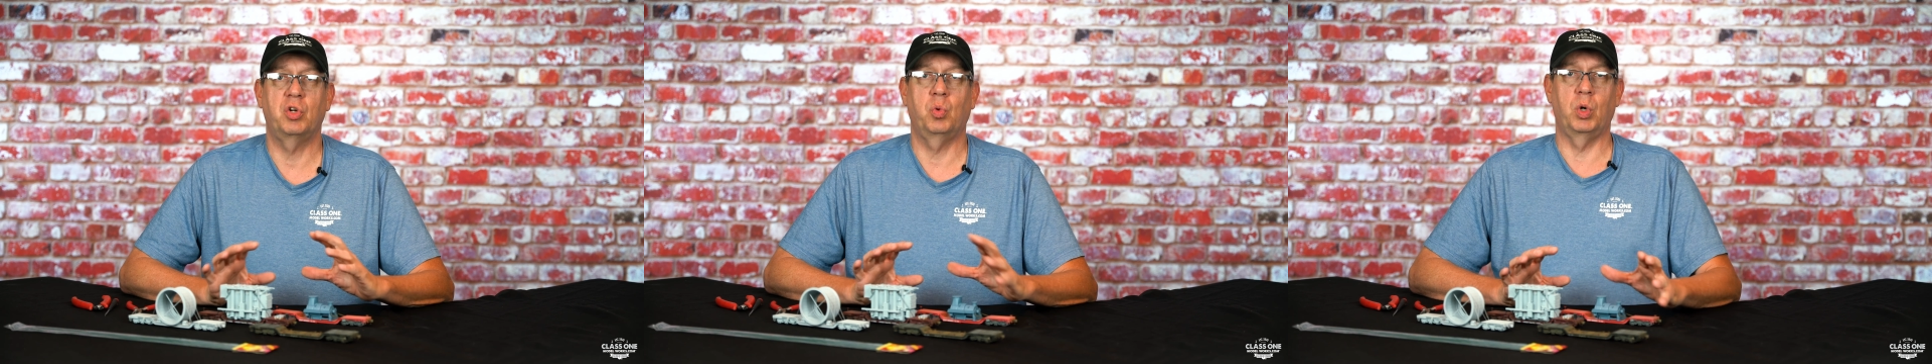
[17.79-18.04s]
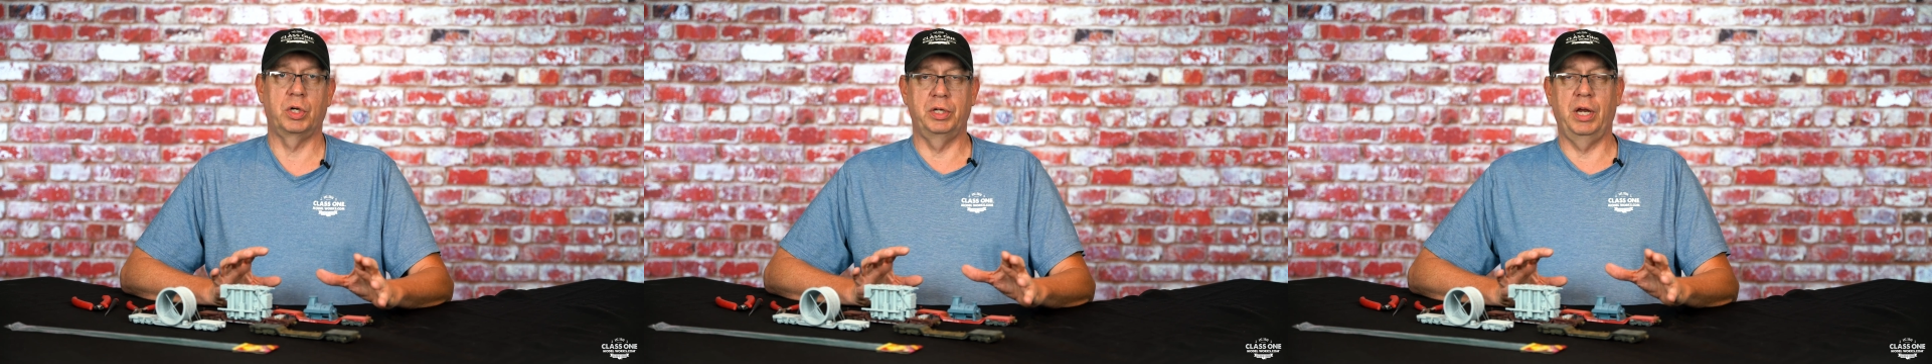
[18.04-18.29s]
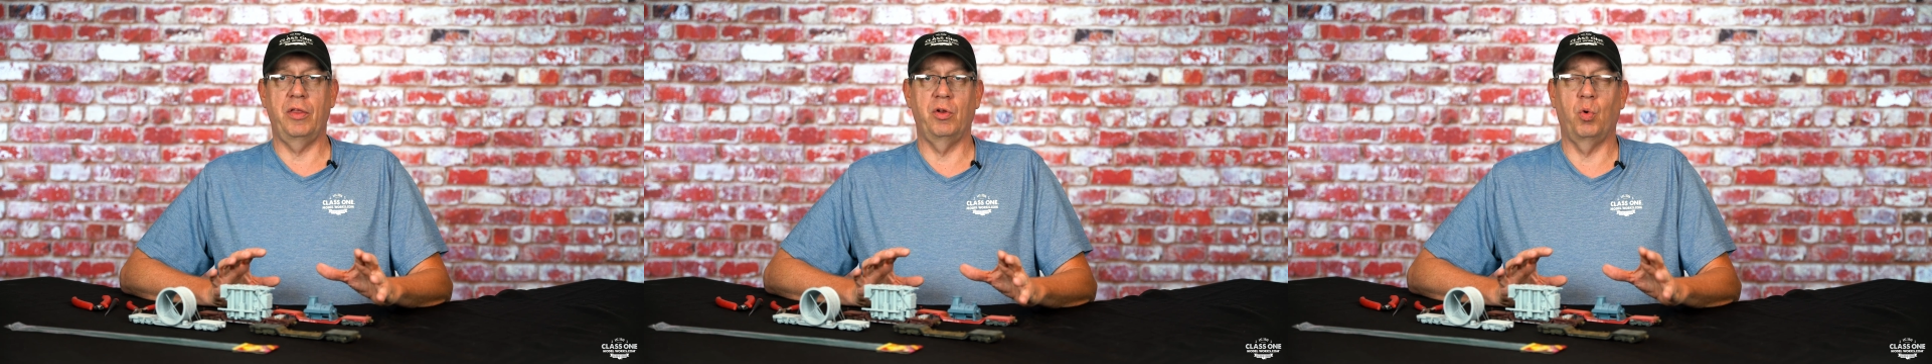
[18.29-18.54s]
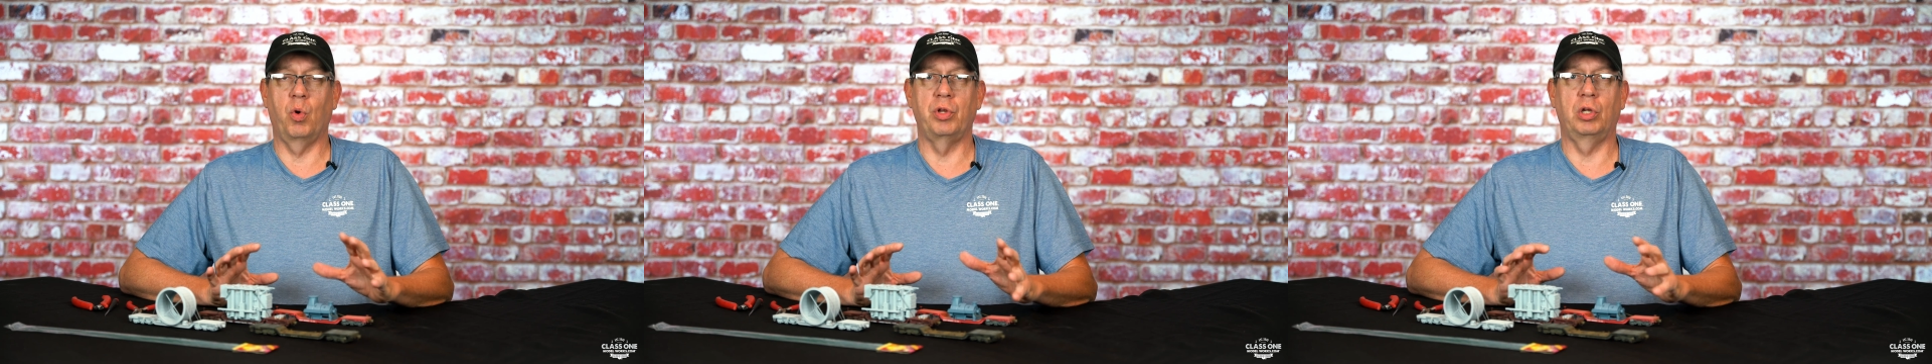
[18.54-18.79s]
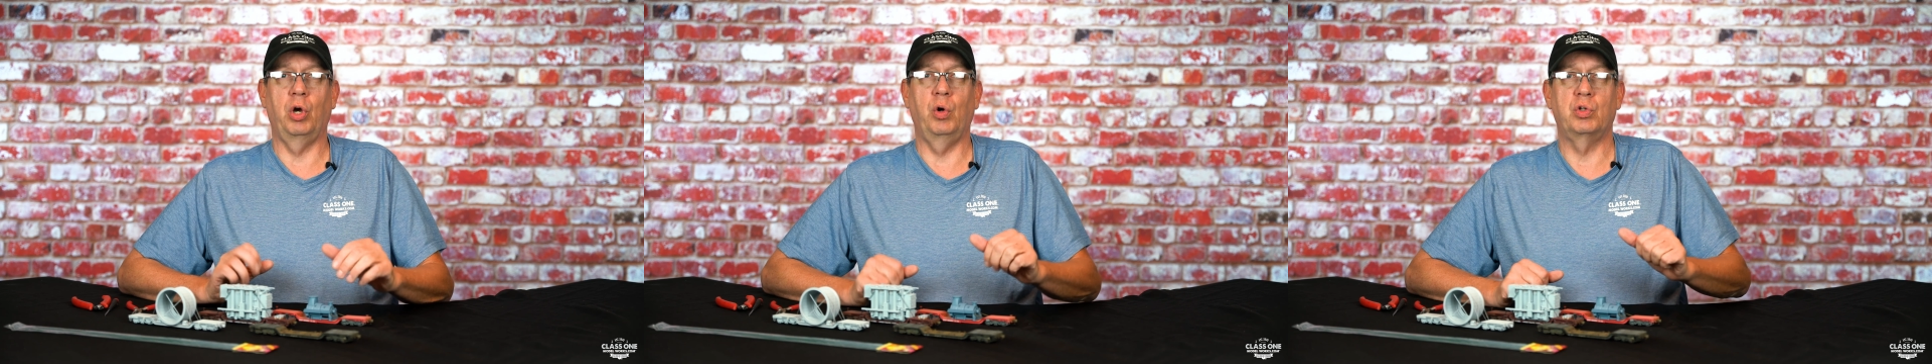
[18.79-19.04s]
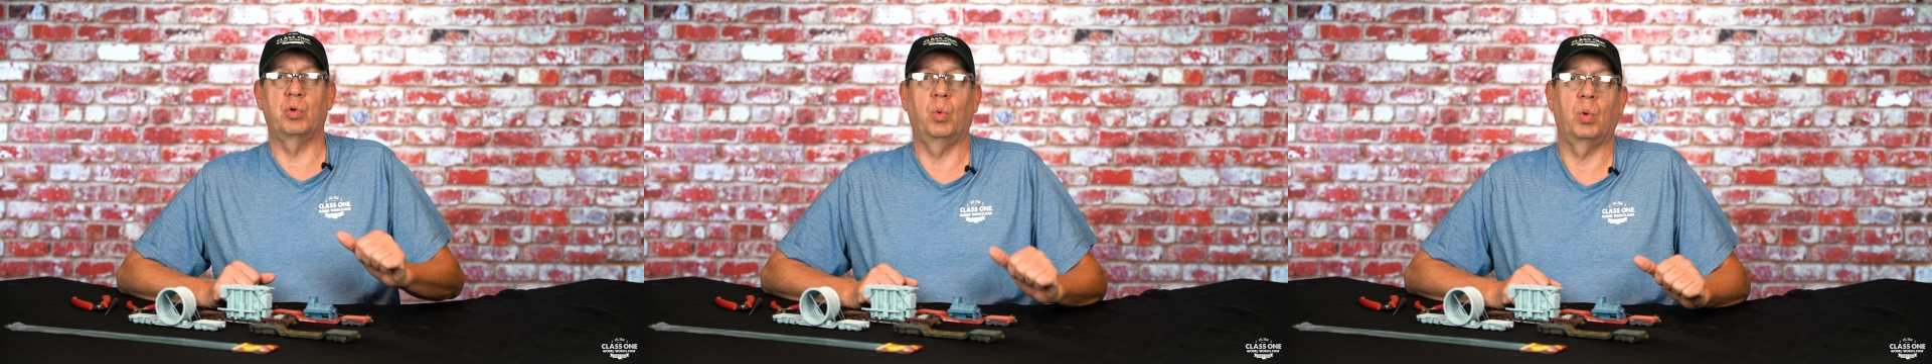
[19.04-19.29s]
to work together, or the
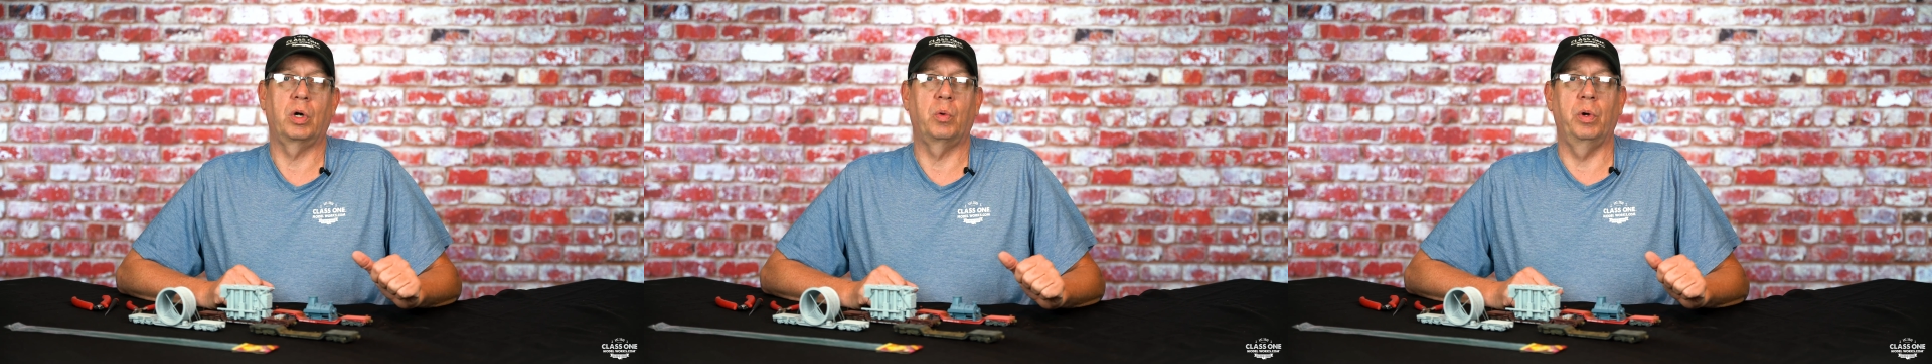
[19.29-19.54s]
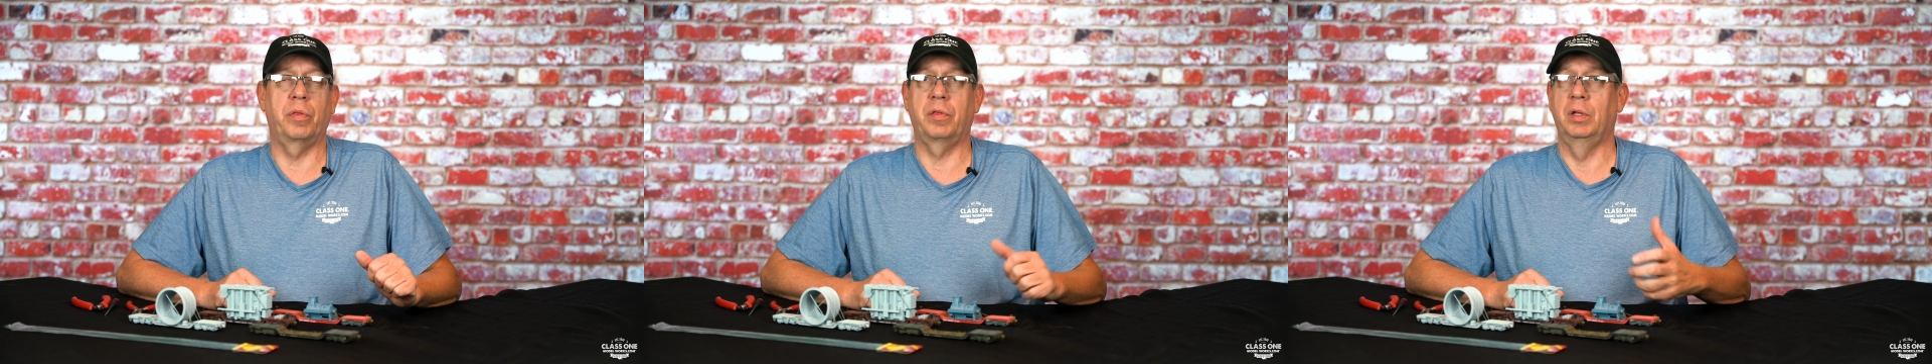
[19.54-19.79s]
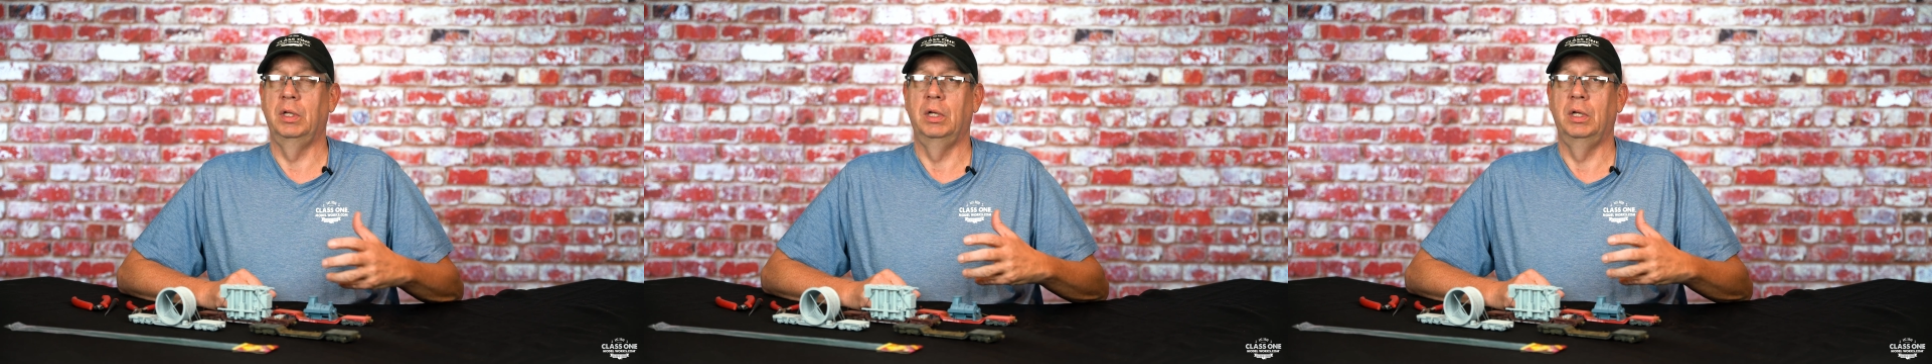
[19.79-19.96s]
loads will work with